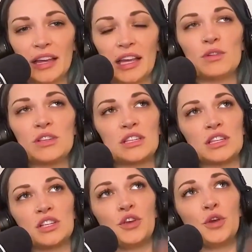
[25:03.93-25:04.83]
He was
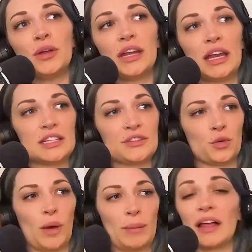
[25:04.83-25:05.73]
viewing it in a
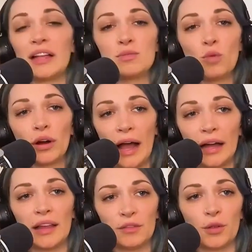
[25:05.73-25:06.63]
different way, but that's more
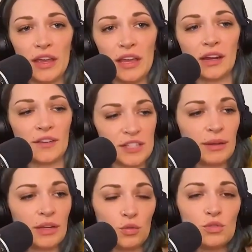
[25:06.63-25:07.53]
high level thinking of
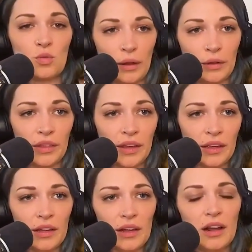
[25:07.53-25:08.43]
somebody who's
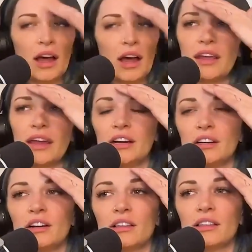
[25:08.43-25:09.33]
wealthy.
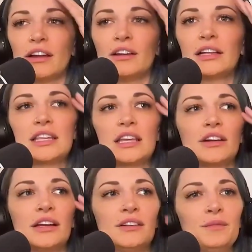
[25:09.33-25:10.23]
They're they're
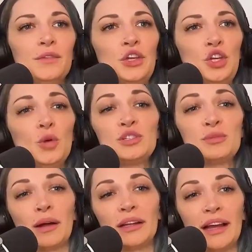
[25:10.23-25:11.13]
considering you know how
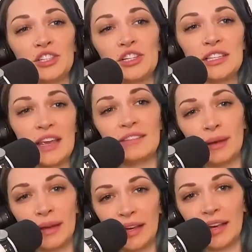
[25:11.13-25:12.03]
much money I just saved
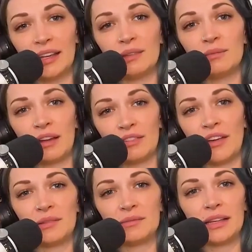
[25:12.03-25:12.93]
my kid and my
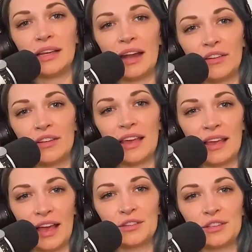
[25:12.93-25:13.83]
family and
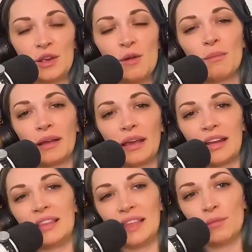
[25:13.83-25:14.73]
everything else by
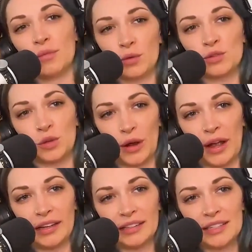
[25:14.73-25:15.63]
getting them those
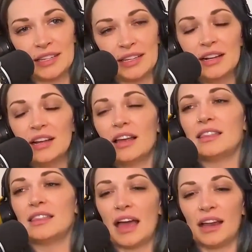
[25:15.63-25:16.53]
grants?
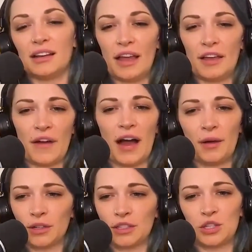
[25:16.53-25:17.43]
Then if
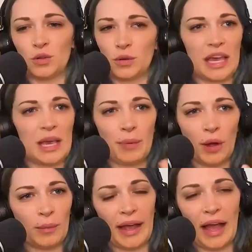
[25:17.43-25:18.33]
I were to keep
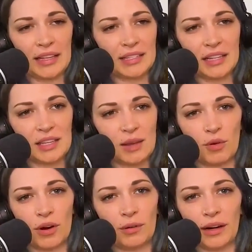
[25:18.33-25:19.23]
all my assets
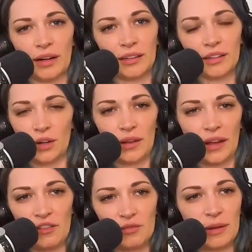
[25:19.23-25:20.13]
somewhere where, you know, the
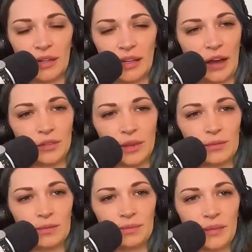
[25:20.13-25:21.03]
government would count
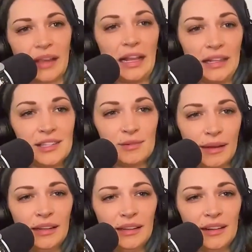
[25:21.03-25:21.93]
them against
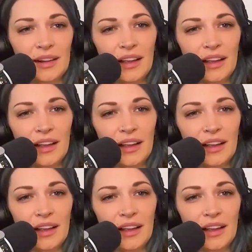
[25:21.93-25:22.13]
me.